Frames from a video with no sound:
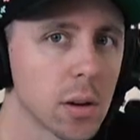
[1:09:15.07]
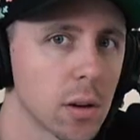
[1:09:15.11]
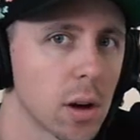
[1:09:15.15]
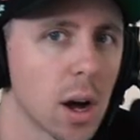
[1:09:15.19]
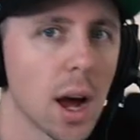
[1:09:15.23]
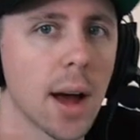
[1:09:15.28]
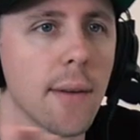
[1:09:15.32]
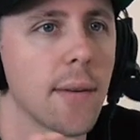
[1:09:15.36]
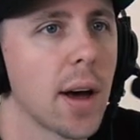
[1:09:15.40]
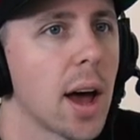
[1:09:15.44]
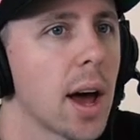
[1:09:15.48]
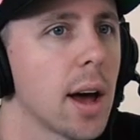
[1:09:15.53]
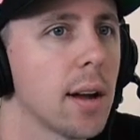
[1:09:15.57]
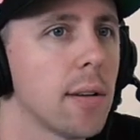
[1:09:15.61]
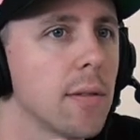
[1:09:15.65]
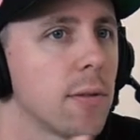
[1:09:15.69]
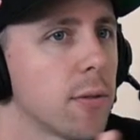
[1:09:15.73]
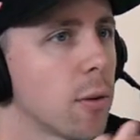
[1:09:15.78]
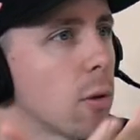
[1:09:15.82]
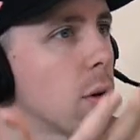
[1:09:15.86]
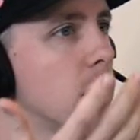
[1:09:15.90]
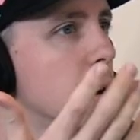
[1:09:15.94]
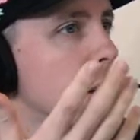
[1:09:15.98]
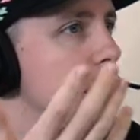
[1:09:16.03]
the, I've had
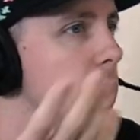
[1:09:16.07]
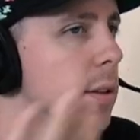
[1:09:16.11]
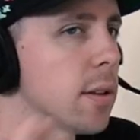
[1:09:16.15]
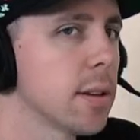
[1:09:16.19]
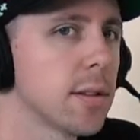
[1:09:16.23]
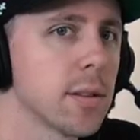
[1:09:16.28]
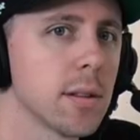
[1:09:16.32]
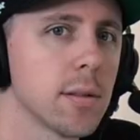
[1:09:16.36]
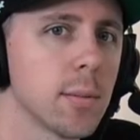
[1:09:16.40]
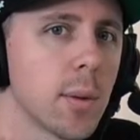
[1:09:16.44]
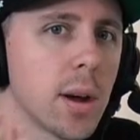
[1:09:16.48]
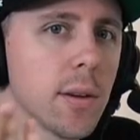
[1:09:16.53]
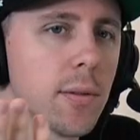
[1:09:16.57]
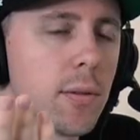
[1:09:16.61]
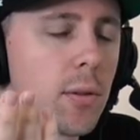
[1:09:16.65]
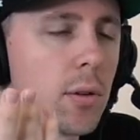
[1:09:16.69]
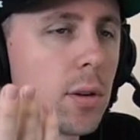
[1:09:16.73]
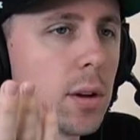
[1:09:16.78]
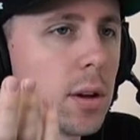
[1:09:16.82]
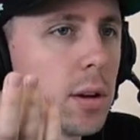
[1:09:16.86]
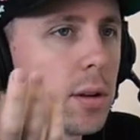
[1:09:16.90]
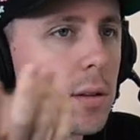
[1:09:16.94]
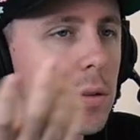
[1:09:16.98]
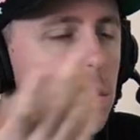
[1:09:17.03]
40 this is my
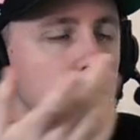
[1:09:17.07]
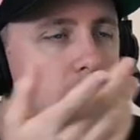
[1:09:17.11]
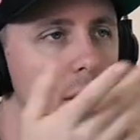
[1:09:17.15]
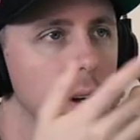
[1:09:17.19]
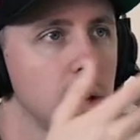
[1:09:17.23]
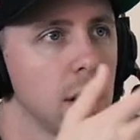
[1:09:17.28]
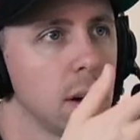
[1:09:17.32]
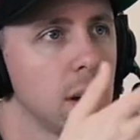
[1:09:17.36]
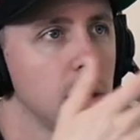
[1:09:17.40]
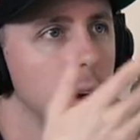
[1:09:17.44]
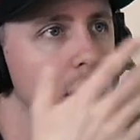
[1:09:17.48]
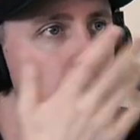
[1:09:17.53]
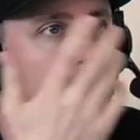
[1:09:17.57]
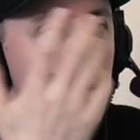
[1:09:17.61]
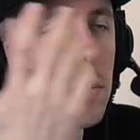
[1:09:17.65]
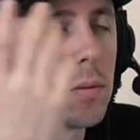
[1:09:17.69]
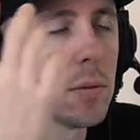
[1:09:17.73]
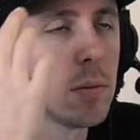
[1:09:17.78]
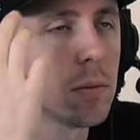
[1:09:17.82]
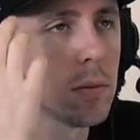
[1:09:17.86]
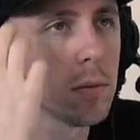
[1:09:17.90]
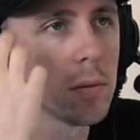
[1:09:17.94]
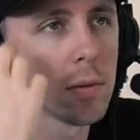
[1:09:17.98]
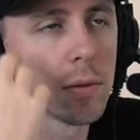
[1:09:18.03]
40
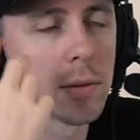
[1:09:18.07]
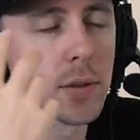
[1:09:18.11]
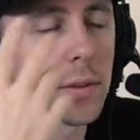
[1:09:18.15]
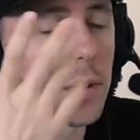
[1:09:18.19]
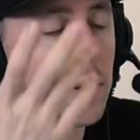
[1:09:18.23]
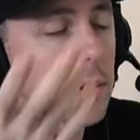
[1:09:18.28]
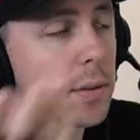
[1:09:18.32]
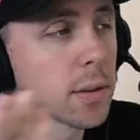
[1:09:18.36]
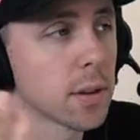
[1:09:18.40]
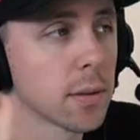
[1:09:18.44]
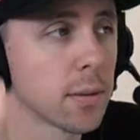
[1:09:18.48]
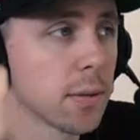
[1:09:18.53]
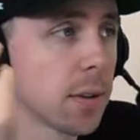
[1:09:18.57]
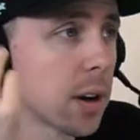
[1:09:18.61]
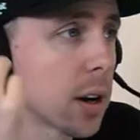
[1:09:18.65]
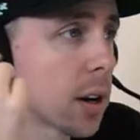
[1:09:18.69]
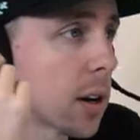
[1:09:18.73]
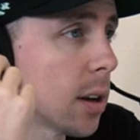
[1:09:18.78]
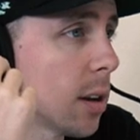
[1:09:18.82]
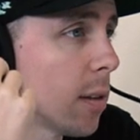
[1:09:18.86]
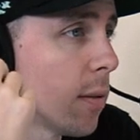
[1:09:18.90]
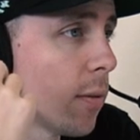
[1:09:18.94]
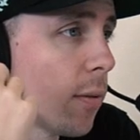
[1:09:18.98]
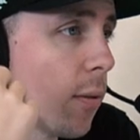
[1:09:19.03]
so, so
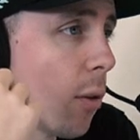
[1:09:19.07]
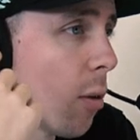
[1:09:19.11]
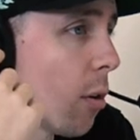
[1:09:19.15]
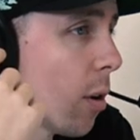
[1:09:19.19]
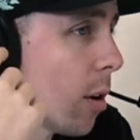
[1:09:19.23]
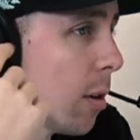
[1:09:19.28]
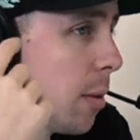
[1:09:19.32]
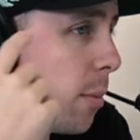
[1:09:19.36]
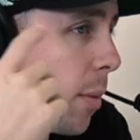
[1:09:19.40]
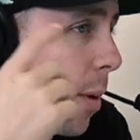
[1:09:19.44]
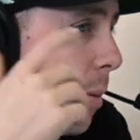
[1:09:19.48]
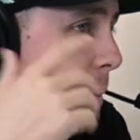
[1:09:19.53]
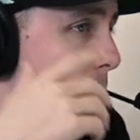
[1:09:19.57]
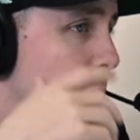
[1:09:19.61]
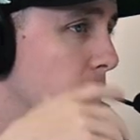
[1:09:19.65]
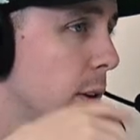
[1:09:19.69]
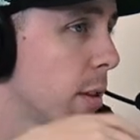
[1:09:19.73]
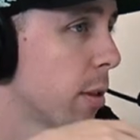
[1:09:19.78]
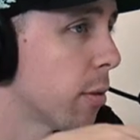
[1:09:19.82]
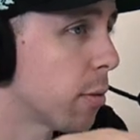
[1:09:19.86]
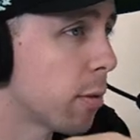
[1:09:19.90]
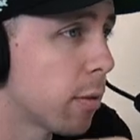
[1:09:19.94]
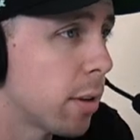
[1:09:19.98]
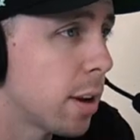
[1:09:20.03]
fucking four, maybe
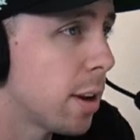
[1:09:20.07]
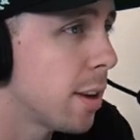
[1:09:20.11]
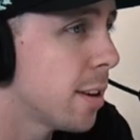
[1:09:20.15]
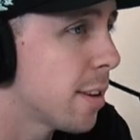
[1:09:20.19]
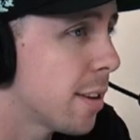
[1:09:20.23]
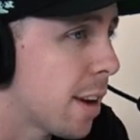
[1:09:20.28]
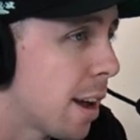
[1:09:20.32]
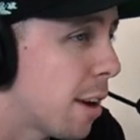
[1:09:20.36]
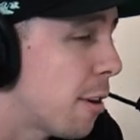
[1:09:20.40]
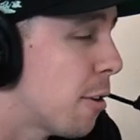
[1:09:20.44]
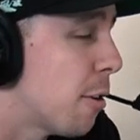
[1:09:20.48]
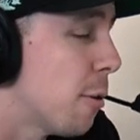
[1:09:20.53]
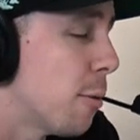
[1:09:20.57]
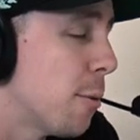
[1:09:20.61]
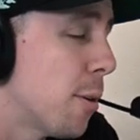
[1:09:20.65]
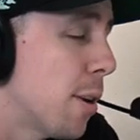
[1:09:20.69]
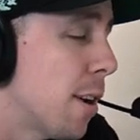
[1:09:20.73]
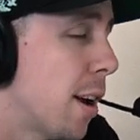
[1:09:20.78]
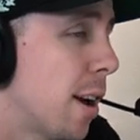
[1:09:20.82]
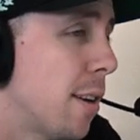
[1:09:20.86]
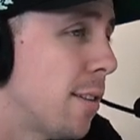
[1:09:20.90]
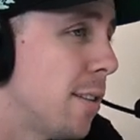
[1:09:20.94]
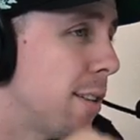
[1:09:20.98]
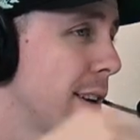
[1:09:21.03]
43. I don't know
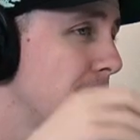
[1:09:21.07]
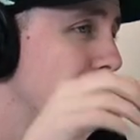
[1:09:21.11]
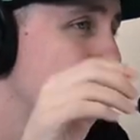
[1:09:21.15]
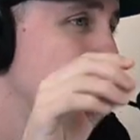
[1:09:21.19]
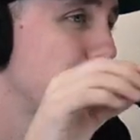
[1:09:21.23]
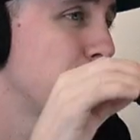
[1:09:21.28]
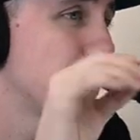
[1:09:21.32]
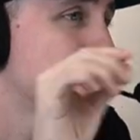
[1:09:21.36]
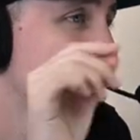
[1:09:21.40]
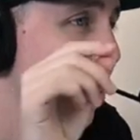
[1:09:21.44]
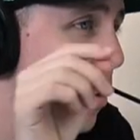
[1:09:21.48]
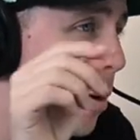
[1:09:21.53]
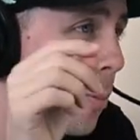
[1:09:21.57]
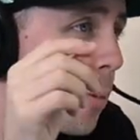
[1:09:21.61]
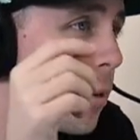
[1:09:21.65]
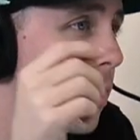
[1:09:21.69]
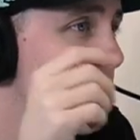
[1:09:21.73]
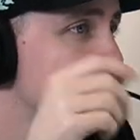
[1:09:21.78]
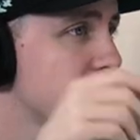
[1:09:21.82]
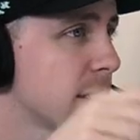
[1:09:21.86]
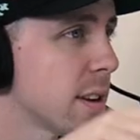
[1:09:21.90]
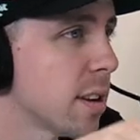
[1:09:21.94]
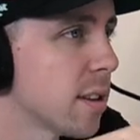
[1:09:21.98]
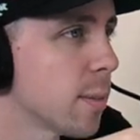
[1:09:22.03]
what episode number
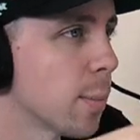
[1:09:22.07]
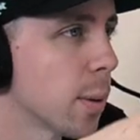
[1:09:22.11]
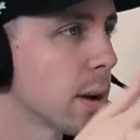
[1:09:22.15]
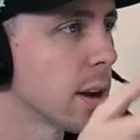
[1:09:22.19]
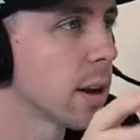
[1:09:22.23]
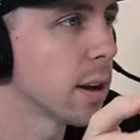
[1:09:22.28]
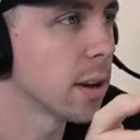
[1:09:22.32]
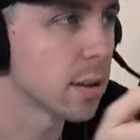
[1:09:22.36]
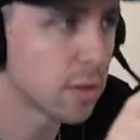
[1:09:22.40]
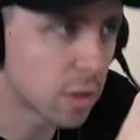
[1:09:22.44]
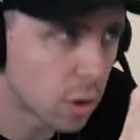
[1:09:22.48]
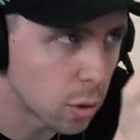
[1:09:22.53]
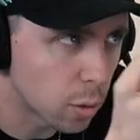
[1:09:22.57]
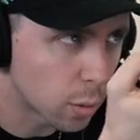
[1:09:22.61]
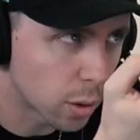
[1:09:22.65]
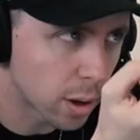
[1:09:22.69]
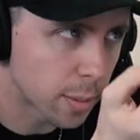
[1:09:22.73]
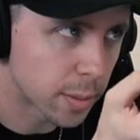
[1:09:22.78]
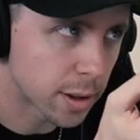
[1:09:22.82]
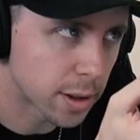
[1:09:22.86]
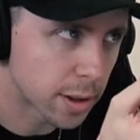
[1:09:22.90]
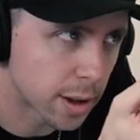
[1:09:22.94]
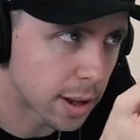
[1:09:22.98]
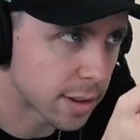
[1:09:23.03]
this is, but two
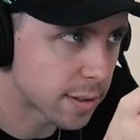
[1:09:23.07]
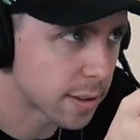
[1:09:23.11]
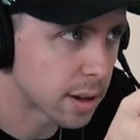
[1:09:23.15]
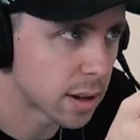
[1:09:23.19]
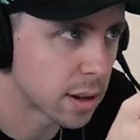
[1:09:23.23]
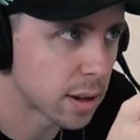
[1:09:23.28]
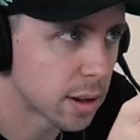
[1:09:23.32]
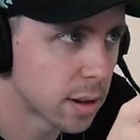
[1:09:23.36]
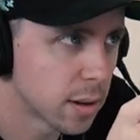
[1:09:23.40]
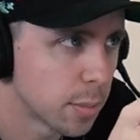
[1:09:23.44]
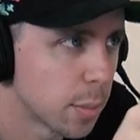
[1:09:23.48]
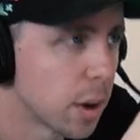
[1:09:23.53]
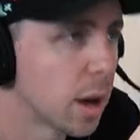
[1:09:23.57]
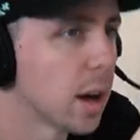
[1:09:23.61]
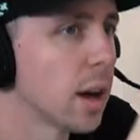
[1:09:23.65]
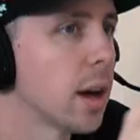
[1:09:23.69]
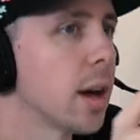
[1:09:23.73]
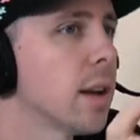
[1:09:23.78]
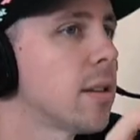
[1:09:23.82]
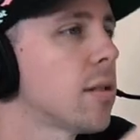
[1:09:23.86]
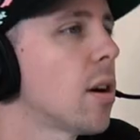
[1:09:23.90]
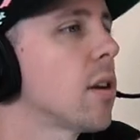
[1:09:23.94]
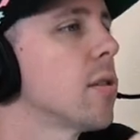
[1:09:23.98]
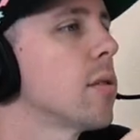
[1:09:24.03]
women. That's mm-hmm. it. But
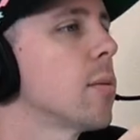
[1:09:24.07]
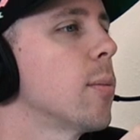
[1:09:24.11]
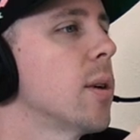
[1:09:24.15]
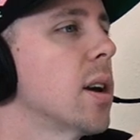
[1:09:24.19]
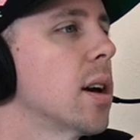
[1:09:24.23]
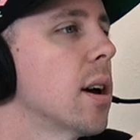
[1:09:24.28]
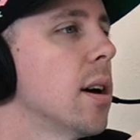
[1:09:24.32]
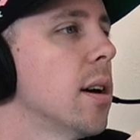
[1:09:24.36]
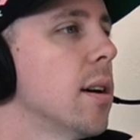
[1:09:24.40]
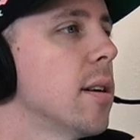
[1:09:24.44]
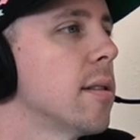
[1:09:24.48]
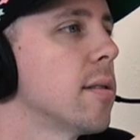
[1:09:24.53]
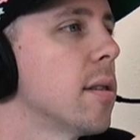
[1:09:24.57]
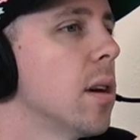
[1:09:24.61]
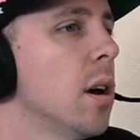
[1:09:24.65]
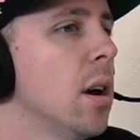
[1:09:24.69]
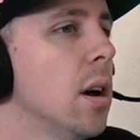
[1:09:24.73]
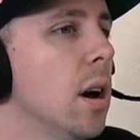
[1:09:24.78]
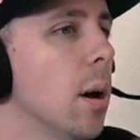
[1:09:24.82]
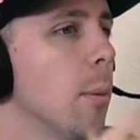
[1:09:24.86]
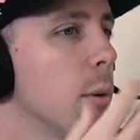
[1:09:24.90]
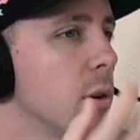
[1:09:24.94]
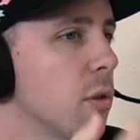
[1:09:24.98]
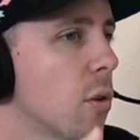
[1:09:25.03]
yeah. it's also because
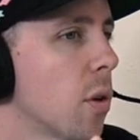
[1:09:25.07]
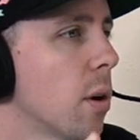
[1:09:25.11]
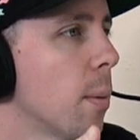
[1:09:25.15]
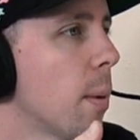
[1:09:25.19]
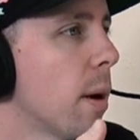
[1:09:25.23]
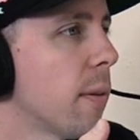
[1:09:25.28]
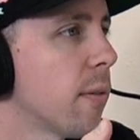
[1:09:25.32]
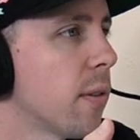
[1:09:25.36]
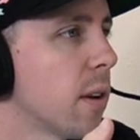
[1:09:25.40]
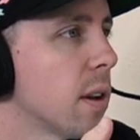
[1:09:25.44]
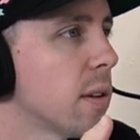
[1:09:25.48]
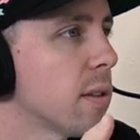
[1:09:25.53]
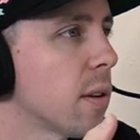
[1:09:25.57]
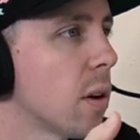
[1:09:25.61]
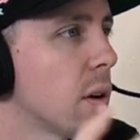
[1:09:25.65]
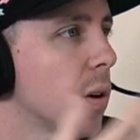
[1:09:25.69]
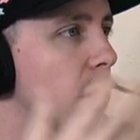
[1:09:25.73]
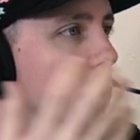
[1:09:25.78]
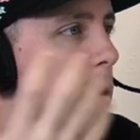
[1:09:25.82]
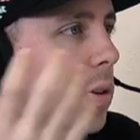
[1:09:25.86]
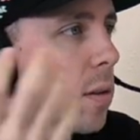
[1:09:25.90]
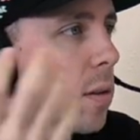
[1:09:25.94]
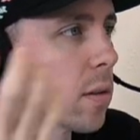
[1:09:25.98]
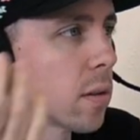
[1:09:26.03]
a majority of my friends
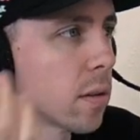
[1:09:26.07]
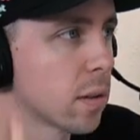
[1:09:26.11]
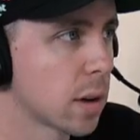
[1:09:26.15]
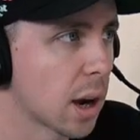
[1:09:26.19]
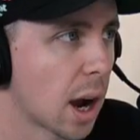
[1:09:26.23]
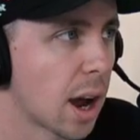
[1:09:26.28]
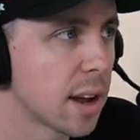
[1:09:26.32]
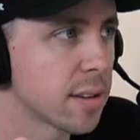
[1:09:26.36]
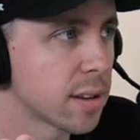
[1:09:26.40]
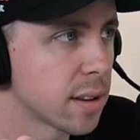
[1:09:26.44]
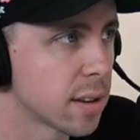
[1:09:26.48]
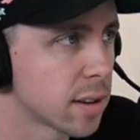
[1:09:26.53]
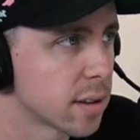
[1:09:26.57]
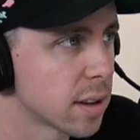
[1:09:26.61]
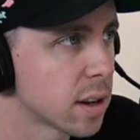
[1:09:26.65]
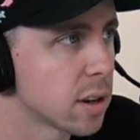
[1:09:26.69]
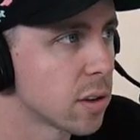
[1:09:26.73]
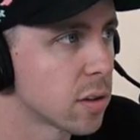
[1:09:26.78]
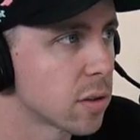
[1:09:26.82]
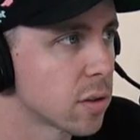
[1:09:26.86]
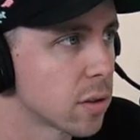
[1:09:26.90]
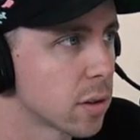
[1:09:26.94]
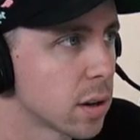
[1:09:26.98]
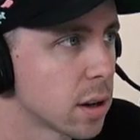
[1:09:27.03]
are guys in this
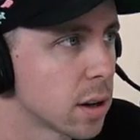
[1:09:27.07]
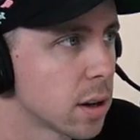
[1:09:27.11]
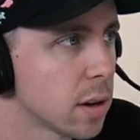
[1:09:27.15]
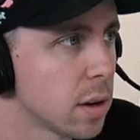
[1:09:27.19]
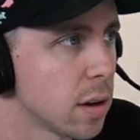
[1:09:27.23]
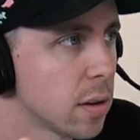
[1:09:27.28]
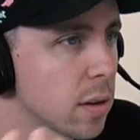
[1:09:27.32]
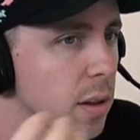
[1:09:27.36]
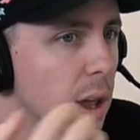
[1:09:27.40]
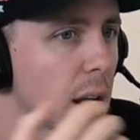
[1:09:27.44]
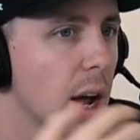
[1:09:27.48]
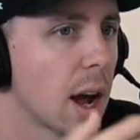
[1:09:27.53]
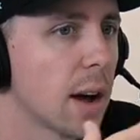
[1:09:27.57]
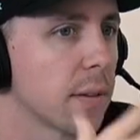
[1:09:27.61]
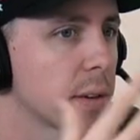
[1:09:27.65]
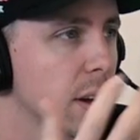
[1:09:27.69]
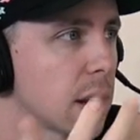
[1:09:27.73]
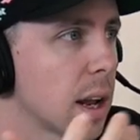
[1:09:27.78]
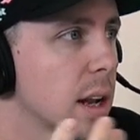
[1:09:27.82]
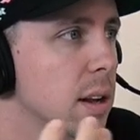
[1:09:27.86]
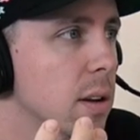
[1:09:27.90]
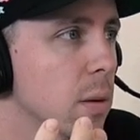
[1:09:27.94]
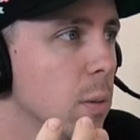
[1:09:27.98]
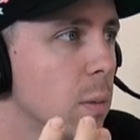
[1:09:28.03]
industry that yeah. I've
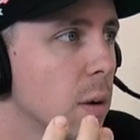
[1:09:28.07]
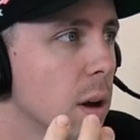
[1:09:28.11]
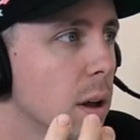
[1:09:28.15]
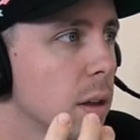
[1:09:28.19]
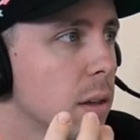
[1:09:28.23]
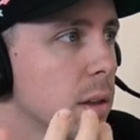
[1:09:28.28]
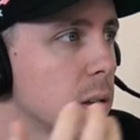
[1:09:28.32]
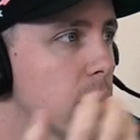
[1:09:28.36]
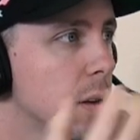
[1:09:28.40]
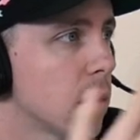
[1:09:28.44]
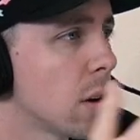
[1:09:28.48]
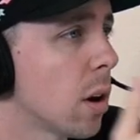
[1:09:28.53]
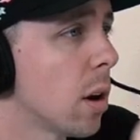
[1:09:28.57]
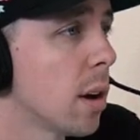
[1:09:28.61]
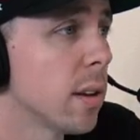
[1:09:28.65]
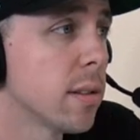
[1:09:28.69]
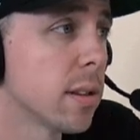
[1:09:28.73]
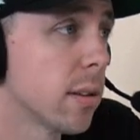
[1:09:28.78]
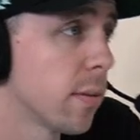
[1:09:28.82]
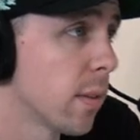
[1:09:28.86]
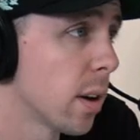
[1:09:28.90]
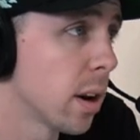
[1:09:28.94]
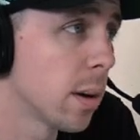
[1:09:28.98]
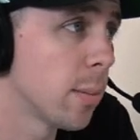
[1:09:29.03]
connected with. There
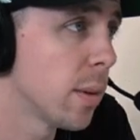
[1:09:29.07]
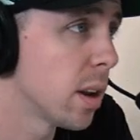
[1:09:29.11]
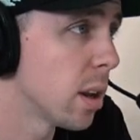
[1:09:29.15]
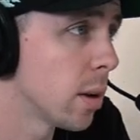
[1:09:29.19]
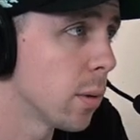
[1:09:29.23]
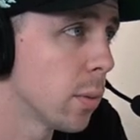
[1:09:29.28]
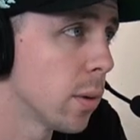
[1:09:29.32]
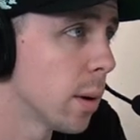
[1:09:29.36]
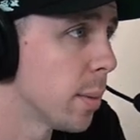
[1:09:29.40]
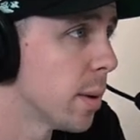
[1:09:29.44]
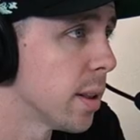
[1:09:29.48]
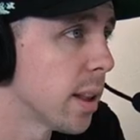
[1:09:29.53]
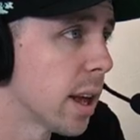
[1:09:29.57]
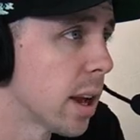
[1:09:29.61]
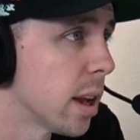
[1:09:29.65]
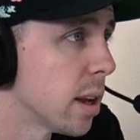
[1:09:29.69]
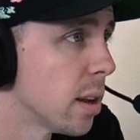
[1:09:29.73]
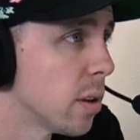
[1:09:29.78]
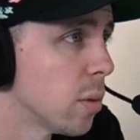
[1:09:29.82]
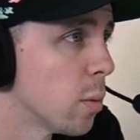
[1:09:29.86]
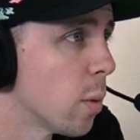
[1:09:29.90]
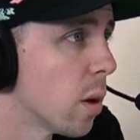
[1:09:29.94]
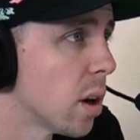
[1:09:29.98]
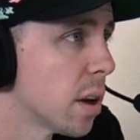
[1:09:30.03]
isn't very many women that
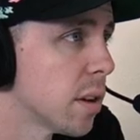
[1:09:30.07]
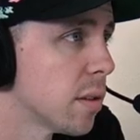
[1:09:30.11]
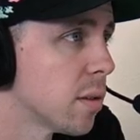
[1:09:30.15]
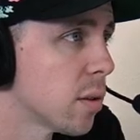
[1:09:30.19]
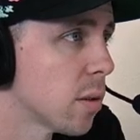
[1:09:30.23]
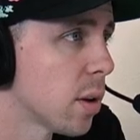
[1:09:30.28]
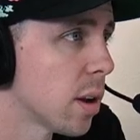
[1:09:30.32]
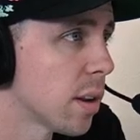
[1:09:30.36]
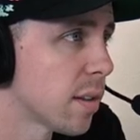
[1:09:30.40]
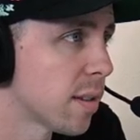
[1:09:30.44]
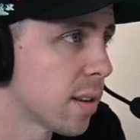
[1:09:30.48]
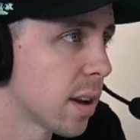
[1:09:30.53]
you run into on